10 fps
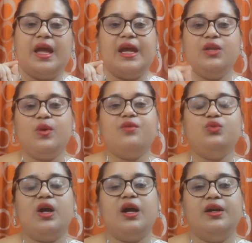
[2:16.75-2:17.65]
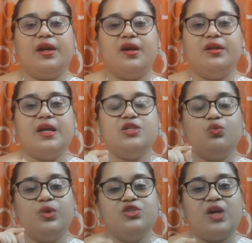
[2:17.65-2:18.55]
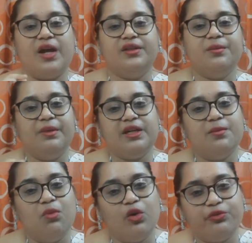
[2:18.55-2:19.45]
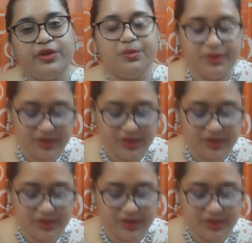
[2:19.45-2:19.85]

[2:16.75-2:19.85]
and you have to recognize which are the metamorphic